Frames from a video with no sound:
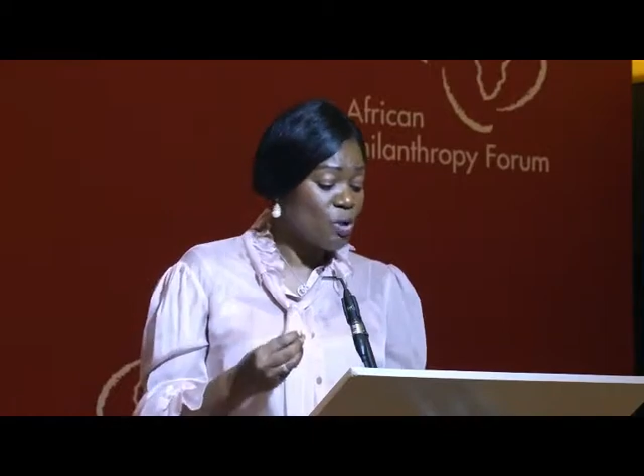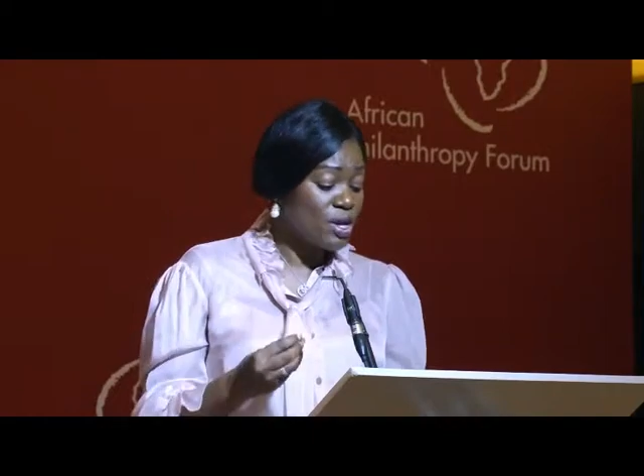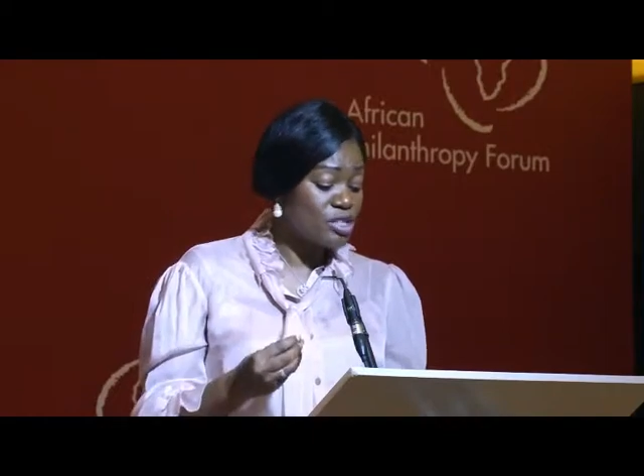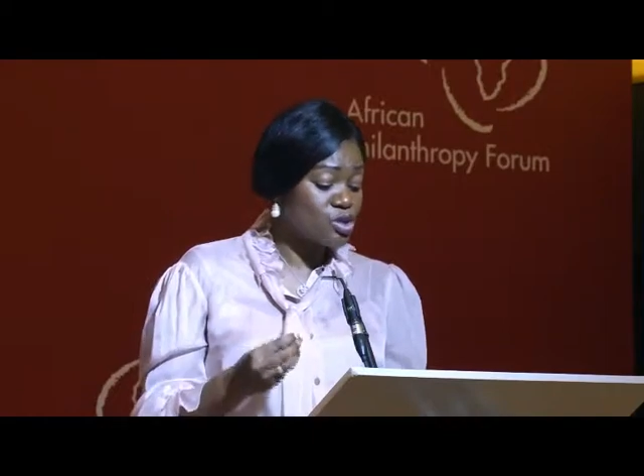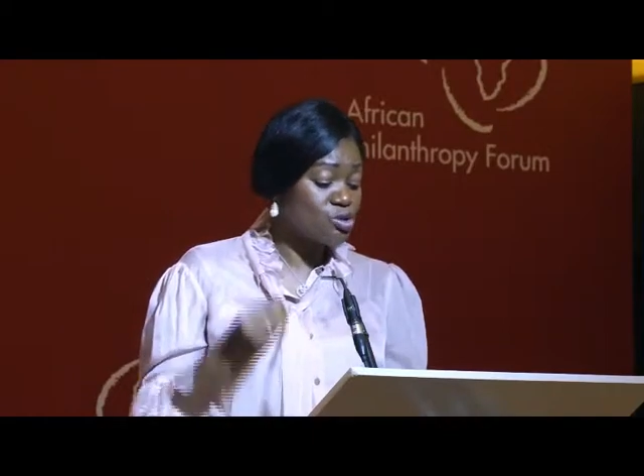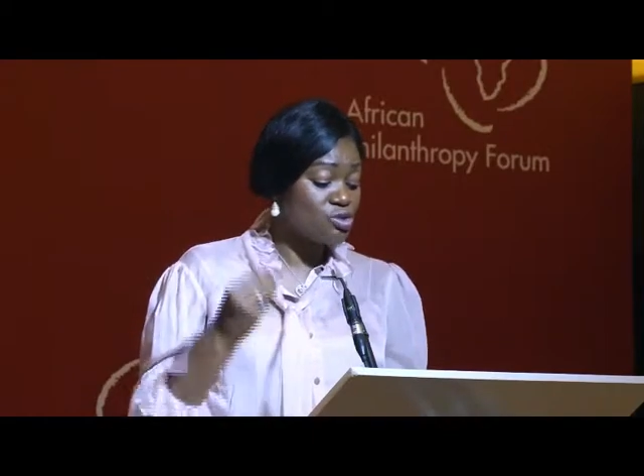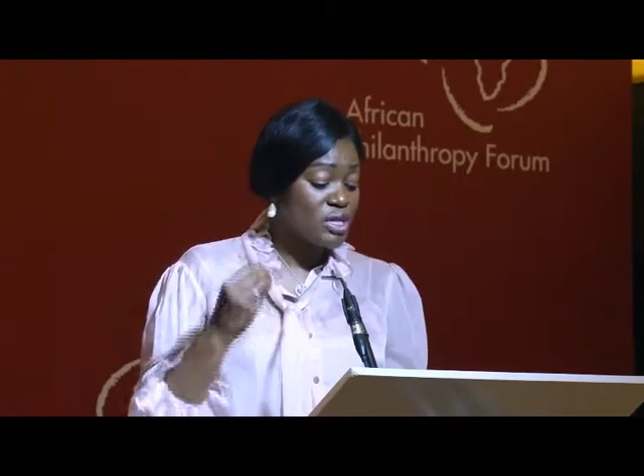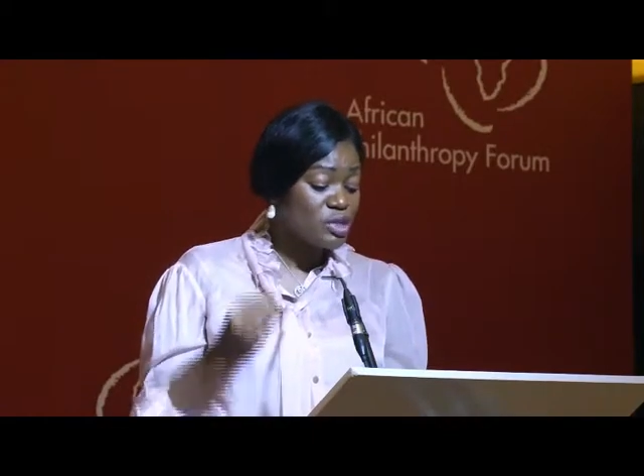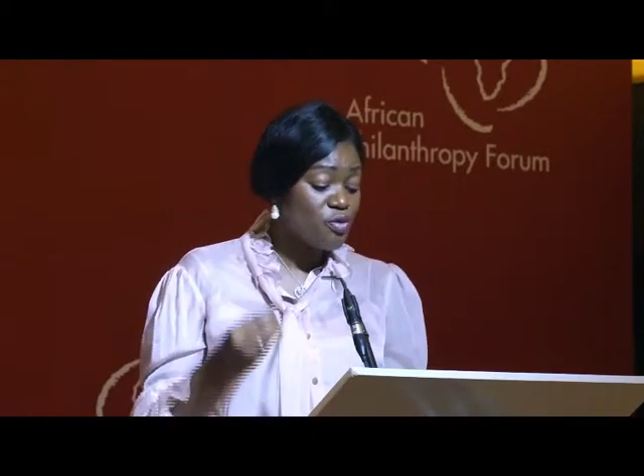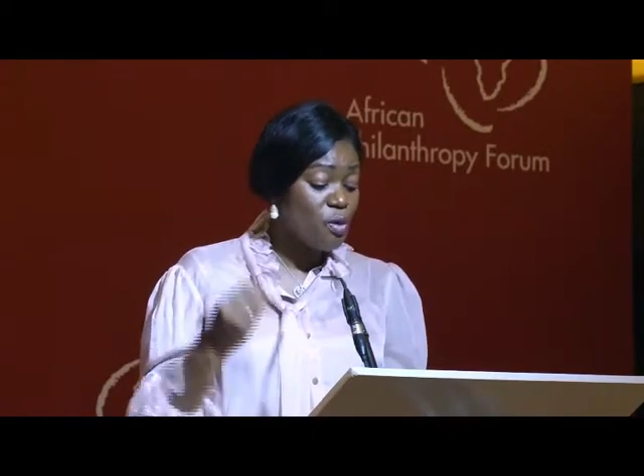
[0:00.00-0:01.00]
ways to
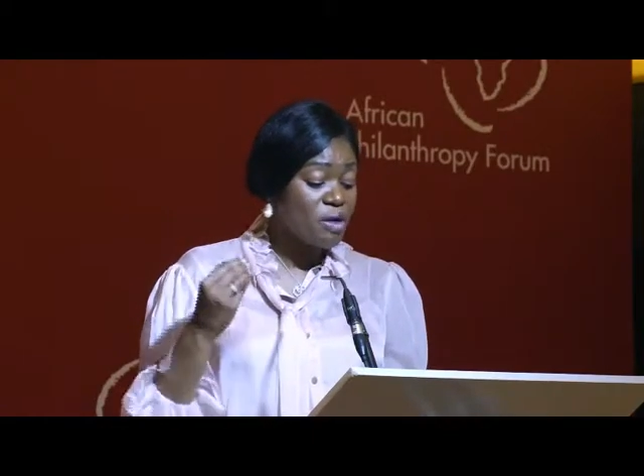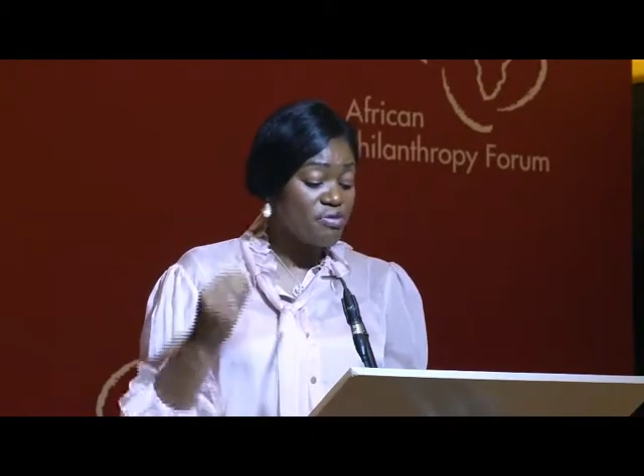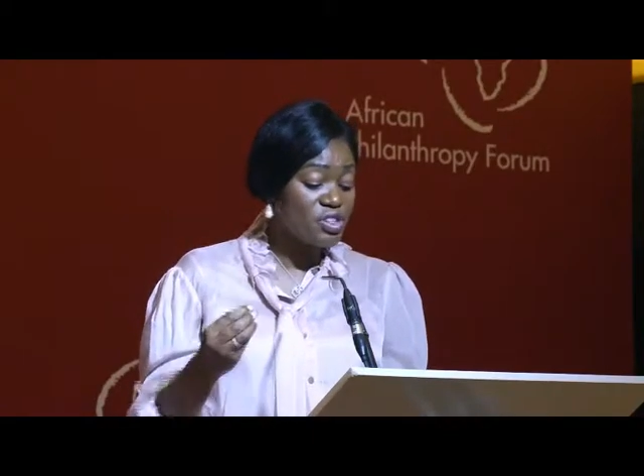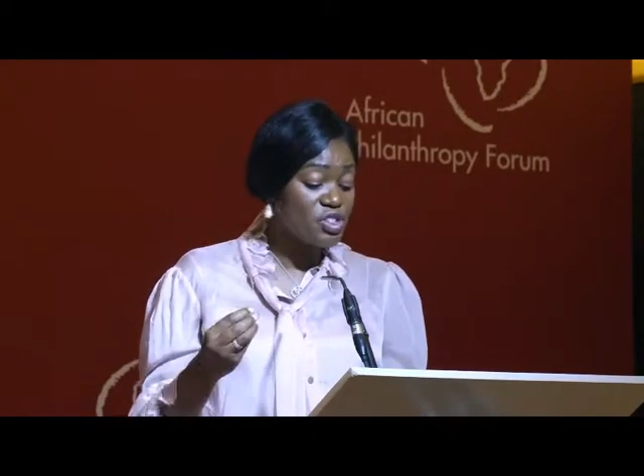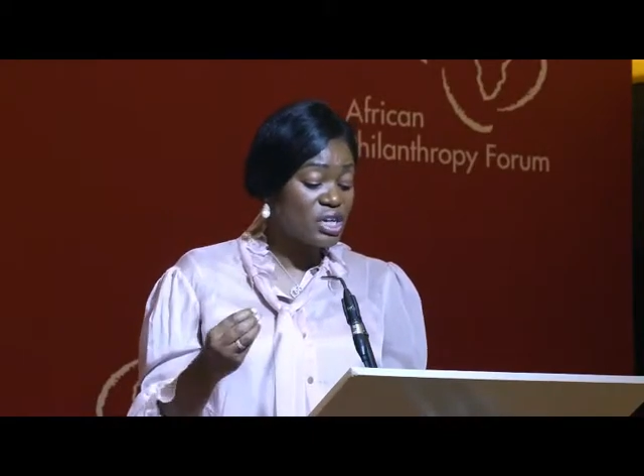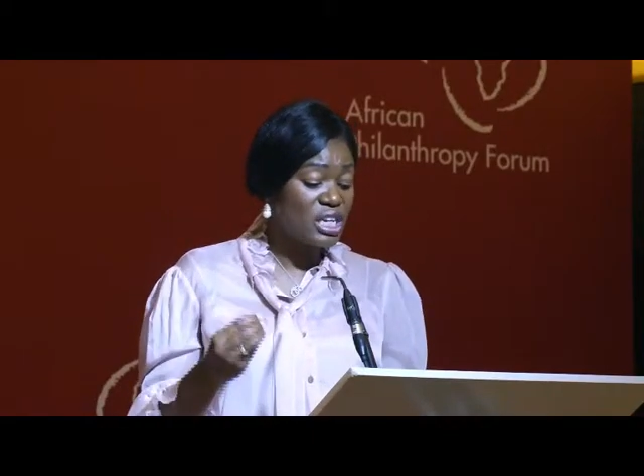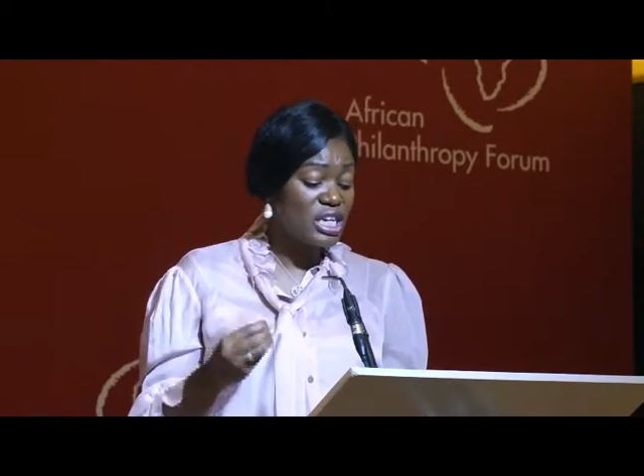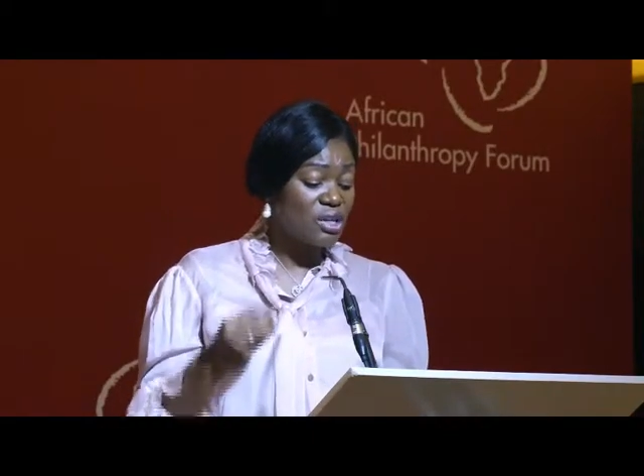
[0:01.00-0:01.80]
transform a vision